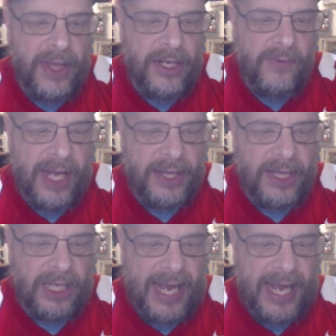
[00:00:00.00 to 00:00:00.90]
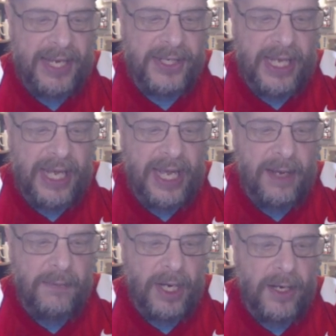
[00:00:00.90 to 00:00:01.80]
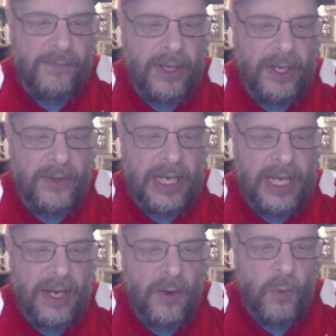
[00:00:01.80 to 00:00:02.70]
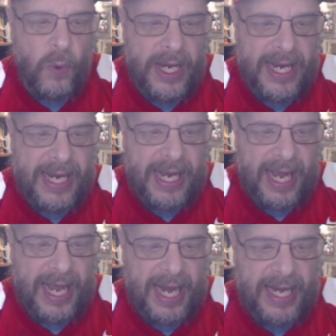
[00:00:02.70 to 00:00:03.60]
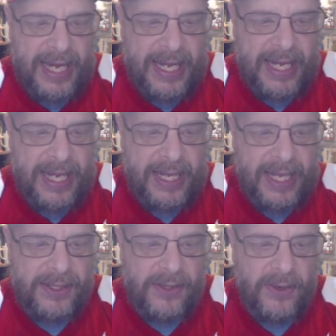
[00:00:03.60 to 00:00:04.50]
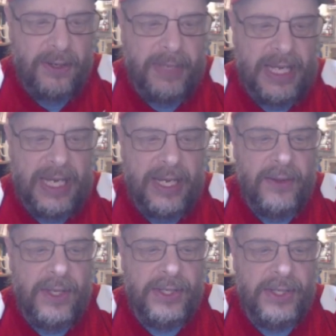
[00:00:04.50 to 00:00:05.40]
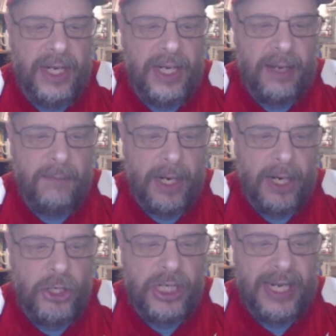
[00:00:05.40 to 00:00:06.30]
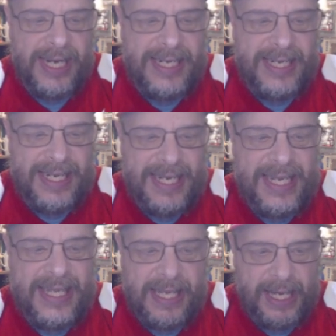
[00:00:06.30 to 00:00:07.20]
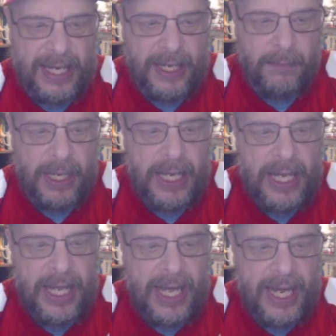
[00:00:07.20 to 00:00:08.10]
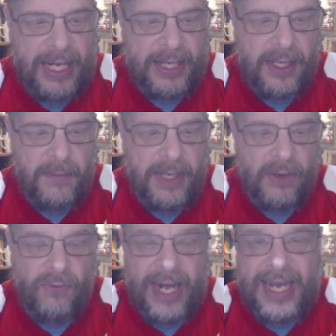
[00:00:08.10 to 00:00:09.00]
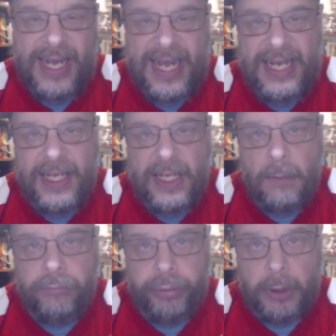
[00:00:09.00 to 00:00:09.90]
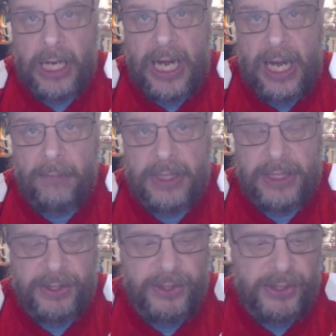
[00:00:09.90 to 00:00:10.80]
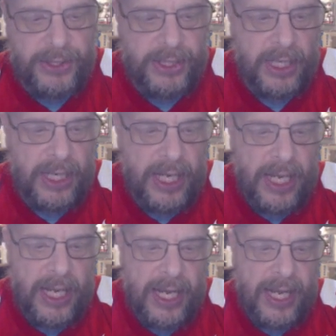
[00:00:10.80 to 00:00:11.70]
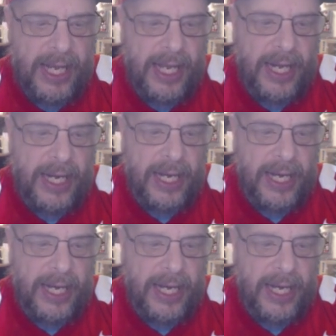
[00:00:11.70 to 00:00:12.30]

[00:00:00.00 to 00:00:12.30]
then you've got the last game of the weekend, and that's going to be the Sunday, March 19th game. And that's going to be the Renegades at the Brahmas. And